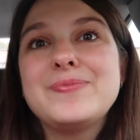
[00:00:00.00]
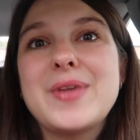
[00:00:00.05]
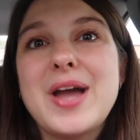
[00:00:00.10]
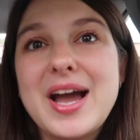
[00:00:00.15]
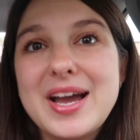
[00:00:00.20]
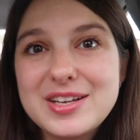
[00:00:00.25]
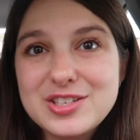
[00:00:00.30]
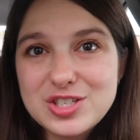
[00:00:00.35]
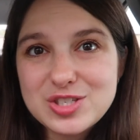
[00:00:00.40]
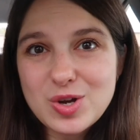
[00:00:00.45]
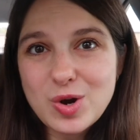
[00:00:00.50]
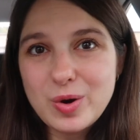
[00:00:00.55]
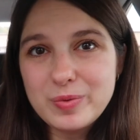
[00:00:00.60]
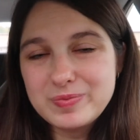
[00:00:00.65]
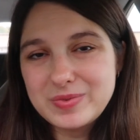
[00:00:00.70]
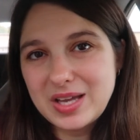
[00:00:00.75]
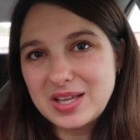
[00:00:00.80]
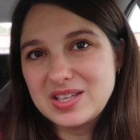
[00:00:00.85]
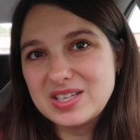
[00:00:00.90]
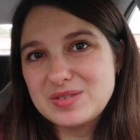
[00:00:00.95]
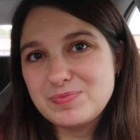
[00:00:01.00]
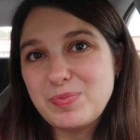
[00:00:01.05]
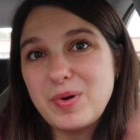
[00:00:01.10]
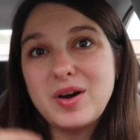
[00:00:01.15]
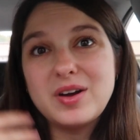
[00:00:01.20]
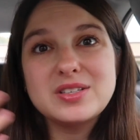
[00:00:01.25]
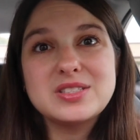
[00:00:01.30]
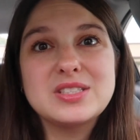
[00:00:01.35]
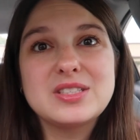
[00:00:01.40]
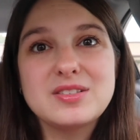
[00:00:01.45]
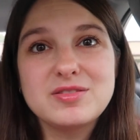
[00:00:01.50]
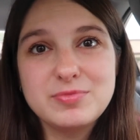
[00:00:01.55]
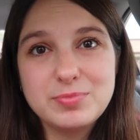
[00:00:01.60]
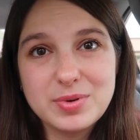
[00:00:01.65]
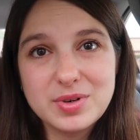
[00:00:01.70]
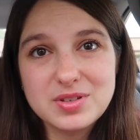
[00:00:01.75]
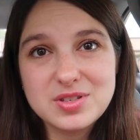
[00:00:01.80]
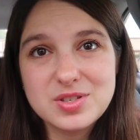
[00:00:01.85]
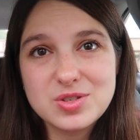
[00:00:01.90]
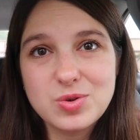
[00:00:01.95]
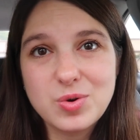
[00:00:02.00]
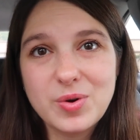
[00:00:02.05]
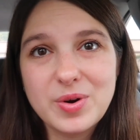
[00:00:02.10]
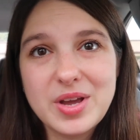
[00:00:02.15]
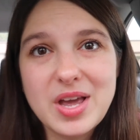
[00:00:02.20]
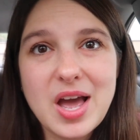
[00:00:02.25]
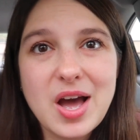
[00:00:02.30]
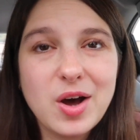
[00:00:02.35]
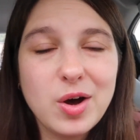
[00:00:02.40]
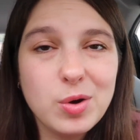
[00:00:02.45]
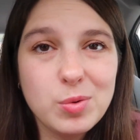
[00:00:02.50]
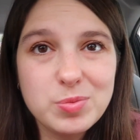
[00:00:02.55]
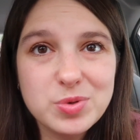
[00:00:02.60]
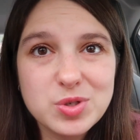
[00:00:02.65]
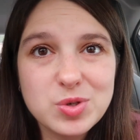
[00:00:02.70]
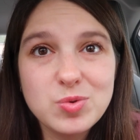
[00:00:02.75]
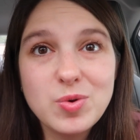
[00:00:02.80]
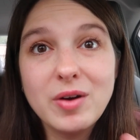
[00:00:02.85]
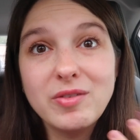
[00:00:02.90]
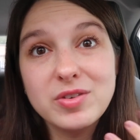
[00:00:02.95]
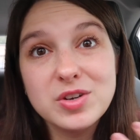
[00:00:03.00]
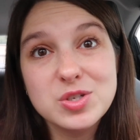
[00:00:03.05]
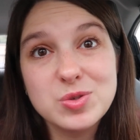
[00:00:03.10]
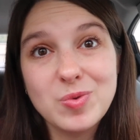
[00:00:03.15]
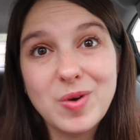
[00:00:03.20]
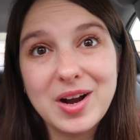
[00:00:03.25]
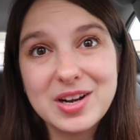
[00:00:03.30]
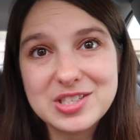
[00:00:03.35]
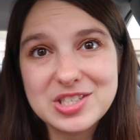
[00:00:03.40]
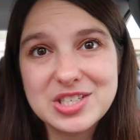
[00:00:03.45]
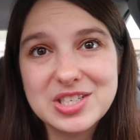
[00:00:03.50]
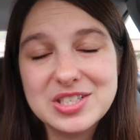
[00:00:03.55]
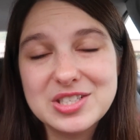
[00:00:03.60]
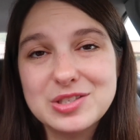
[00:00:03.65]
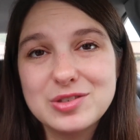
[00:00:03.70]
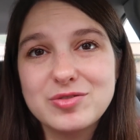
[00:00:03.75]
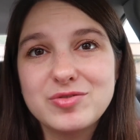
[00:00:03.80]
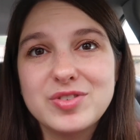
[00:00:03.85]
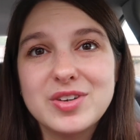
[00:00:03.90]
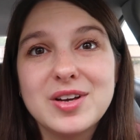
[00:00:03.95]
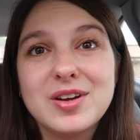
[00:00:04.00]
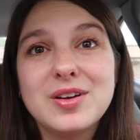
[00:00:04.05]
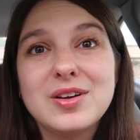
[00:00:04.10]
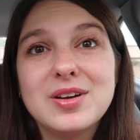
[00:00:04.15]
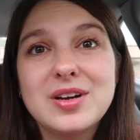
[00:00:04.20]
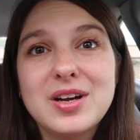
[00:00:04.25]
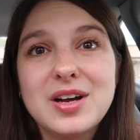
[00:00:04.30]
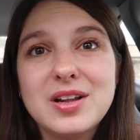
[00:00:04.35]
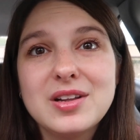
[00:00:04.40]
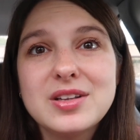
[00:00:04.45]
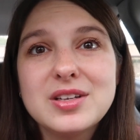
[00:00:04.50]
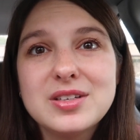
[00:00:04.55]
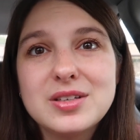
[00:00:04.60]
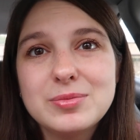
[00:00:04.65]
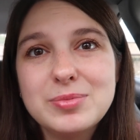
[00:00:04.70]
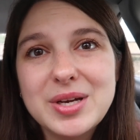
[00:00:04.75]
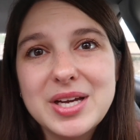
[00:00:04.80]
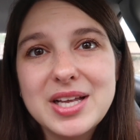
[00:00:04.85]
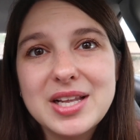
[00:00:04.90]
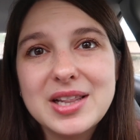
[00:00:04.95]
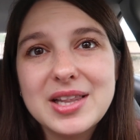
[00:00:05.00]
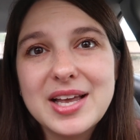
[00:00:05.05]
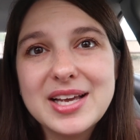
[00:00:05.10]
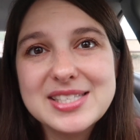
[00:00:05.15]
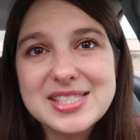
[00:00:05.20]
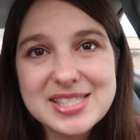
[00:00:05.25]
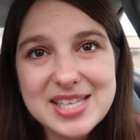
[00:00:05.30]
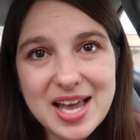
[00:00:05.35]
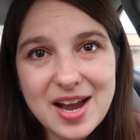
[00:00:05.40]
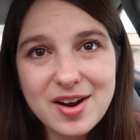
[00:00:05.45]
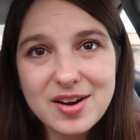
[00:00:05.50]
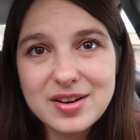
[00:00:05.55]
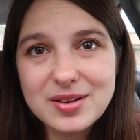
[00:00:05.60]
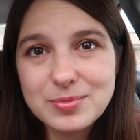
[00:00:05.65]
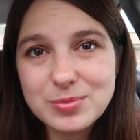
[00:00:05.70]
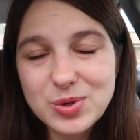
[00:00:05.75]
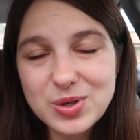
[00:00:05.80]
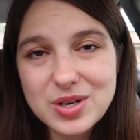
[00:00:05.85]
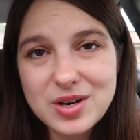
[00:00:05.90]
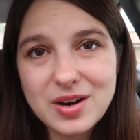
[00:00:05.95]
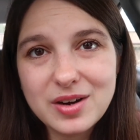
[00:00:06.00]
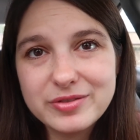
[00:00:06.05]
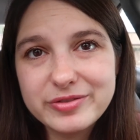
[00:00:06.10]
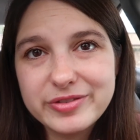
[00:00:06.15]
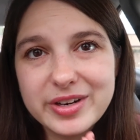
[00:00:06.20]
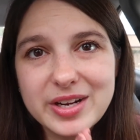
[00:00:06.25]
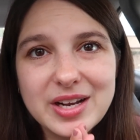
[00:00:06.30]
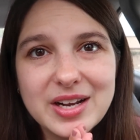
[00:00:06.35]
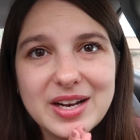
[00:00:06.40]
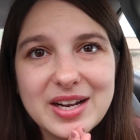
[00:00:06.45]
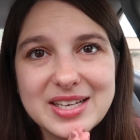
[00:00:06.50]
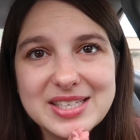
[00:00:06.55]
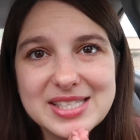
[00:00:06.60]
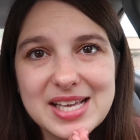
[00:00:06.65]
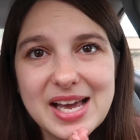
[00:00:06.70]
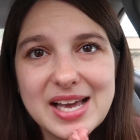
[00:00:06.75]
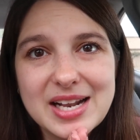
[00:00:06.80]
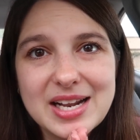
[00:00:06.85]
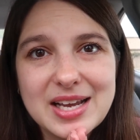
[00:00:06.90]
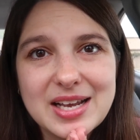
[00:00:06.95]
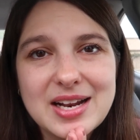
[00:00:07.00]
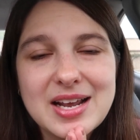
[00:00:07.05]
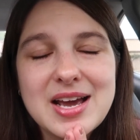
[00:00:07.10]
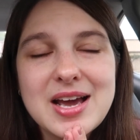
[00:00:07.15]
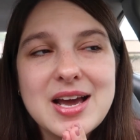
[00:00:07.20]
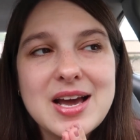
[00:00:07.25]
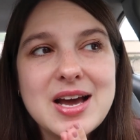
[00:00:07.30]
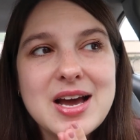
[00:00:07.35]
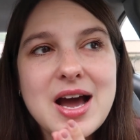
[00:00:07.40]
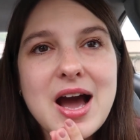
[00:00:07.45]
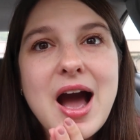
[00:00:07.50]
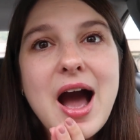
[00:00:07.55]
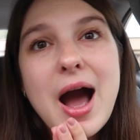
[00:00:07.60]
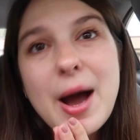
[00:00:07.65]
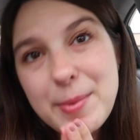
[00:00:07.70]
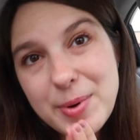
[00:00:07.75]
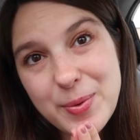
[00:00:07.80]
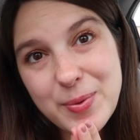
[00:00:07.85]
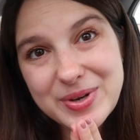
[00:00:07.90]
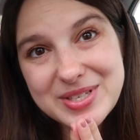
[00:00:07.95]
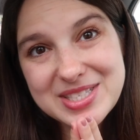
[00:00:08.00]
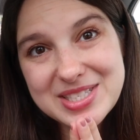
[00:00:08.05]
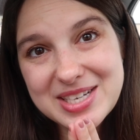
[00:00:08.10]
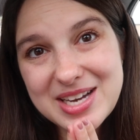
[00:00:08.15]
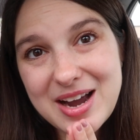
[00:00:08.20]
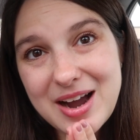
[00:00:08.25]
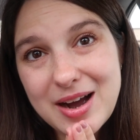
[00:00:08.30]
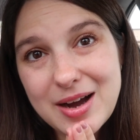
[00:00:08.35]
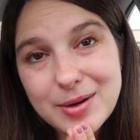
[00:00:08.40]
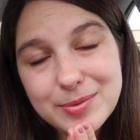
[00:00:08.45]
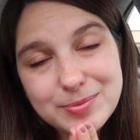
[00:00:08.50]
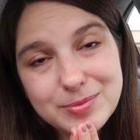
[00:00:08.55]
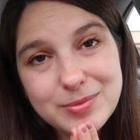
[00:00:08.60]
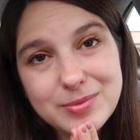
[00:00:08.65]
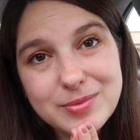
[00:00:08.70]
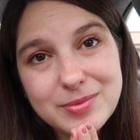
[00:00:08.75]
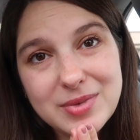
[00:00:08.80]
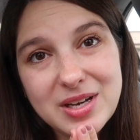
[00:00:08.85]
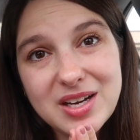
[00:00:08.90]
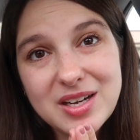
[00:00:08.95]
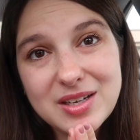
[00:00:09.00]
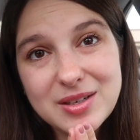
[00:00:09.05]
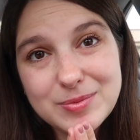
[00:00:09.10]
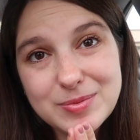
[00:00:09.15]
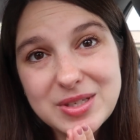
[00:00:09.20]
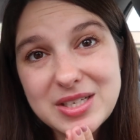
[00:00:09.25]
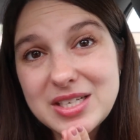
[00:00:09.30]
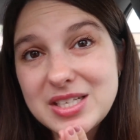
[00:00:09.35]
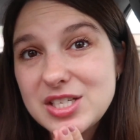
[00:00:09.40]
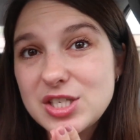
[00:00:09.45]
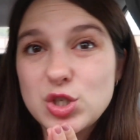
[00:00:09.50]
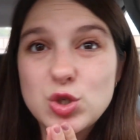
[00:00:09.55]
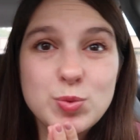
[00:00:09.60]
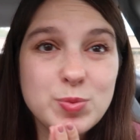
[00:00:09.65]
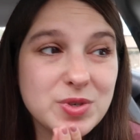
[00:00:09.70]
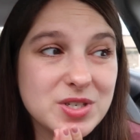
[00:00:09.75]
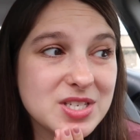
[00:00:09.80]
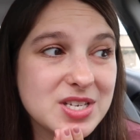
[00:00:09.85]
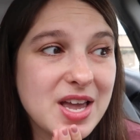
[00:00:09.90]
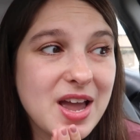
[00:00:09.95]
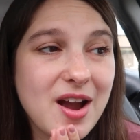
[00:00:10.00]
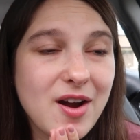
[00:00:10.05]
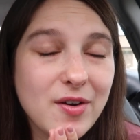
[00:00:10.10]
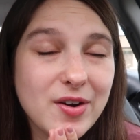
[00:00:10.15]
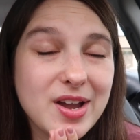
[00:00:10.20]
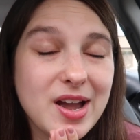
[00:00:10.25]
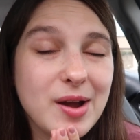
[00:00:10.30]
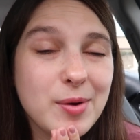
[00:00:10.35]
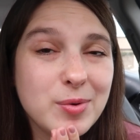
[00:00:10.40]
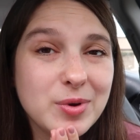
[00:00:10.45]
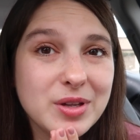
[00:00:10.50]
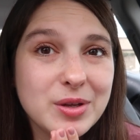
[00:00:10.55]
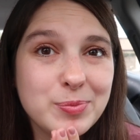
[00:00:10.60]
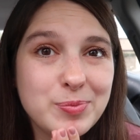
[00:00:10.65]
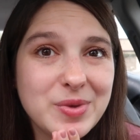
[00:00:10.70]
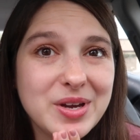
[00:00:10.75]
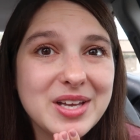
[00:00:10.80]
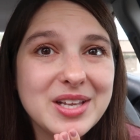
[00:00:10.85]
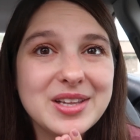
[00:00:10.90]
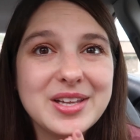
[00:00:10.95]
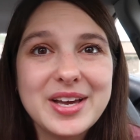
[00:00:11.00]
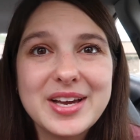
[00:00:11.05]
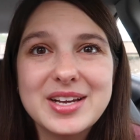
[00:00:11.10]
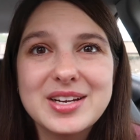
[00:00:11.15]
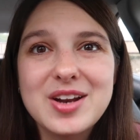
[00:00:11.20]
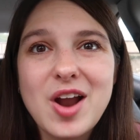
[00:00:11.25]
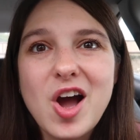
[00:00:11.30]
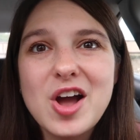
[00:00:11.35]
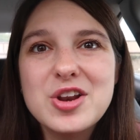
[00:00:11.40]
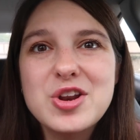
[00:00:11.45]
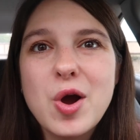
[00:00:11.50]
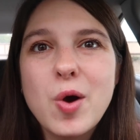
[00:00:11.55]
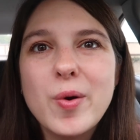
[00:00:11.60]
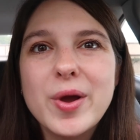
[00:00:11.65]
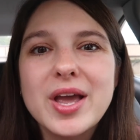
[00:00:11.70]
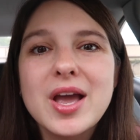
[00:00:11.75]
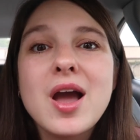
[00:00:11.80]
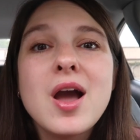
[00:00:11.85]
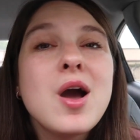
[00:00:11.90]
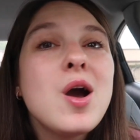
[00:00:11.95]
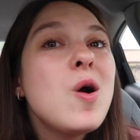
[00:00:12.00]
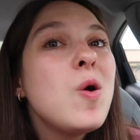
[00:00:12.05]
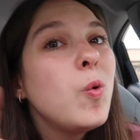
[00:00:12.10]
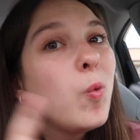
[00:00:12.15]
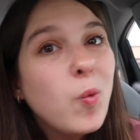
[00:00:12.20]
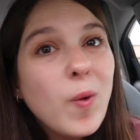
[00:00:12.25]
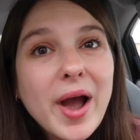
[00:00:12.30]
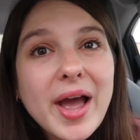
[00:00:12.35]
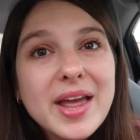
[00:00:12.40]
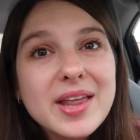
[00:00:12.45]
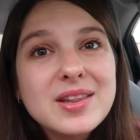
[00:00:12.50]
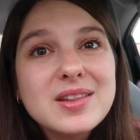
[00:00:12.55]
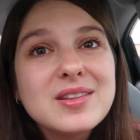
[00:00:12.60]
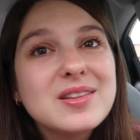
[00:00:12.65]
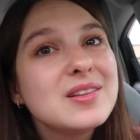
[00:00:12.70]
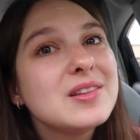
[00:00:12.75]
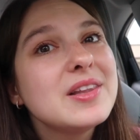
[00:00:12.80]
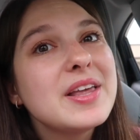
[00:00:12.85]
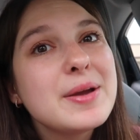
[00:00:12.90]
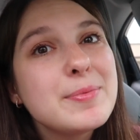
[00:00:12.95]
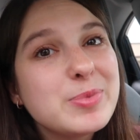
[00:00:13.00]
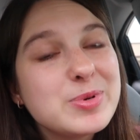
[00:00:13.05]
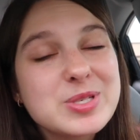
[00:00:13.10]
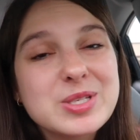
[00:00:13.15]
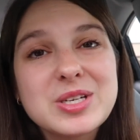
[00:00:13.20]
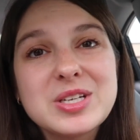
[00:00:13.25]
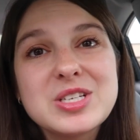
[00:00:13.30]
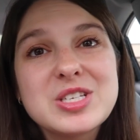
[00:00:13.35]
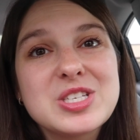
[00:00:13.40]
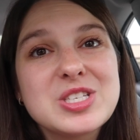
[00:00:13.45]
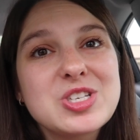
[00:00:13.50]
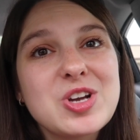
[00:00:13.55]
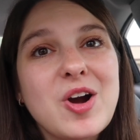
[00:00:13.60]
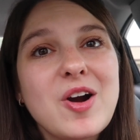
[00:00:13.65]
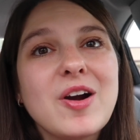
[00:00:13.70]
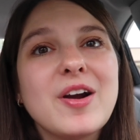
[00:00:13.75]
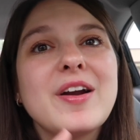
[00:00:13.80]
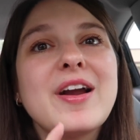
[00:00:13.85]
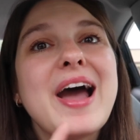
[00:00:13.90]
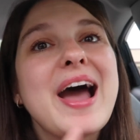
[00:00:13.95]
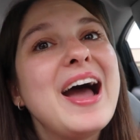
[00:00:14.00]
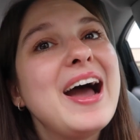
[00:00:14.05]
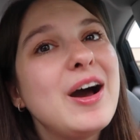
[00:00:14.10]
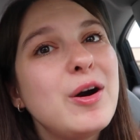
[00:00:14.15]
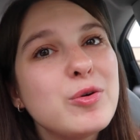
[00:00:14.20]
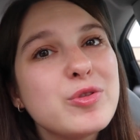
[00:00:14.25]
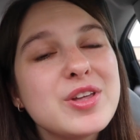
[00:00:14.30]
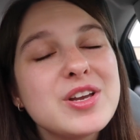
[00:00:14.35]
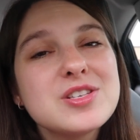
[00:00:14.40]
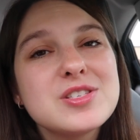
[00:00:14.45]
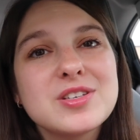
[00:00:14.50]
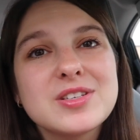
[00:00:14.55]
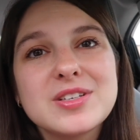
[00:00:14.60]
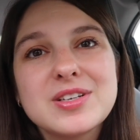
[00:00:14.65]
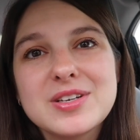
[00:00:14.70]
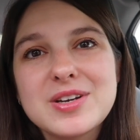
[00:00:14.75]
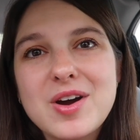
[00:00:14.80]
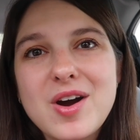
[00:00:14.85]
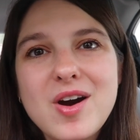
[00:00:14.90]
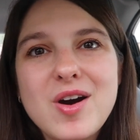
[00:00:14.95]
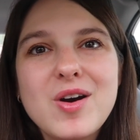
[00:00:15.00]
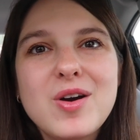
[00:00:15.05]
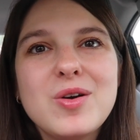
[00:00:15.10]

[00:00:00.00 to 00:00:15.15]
I just hope that this positive birth story helps whoever's watching to feel a little bit less scared and more confident and excited about what's to come. Um, it is super scary, I will admit, like not knowing when labor is gonna start, how things are gonna go.